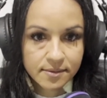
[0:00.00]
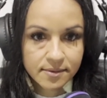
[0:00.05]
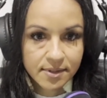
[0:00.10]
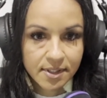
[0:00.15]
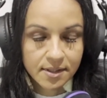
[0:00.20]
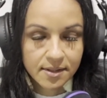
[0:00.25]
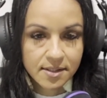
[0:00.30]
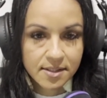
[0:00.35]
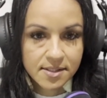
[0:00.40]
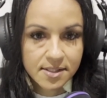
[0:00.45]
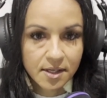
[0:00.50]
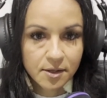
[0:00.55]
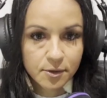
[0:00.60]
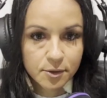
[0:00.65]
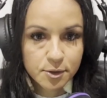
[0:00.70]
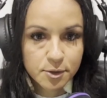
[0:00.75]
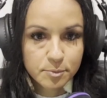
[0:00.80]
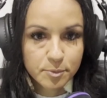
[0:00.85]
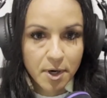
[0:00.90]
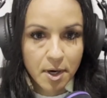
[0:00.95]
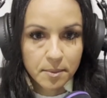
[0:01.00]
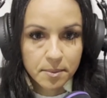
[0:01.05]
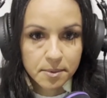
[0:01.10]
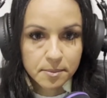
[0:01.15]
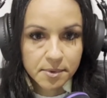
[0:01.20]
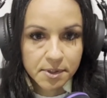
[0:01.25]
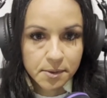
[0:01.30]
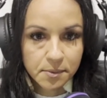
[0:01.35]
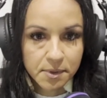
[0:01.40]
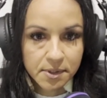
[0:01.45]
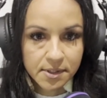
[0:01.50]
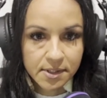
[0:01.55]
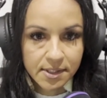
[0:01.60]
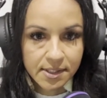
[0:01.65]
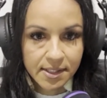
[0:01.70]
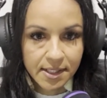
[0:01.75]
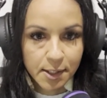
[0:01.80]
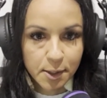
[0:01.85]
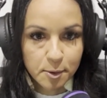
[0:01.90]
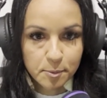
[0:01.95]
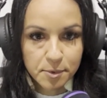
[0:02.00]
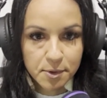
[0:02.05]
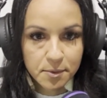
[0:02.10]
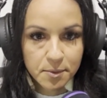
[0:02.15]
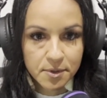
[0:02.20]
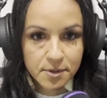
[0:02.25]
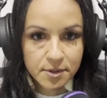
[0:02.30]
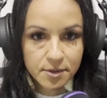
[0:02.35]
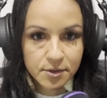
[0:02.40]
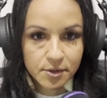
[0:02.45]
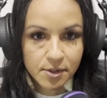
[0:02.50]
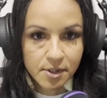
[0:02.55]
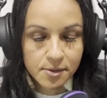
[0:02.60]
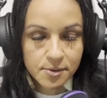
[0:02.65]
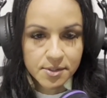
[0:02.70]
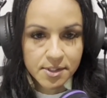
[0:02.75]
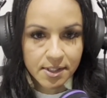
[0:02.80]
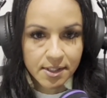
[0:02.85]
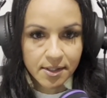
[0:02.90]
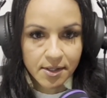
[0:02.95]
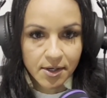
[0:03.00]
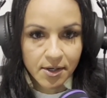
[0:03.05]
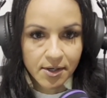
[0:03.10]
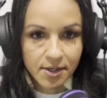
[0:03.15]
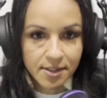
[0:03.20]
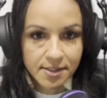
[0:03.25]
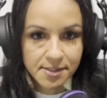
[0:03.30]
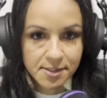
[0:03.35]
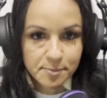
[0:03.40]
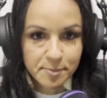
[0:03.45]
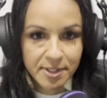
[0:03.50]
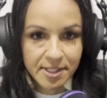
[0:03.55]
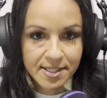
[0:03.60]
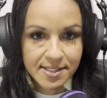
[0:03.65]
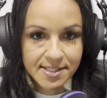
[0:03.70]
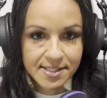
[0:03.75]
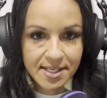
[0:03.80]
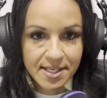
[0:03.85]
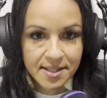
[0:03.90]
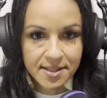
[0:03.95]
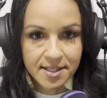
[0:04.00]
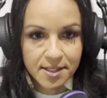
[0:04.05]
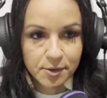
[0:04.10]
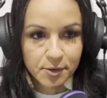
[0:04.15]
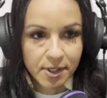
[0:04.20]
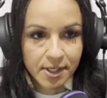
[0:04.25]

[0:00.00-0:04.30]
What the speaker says: that the seller's probably willing to help you with your closing costs because they think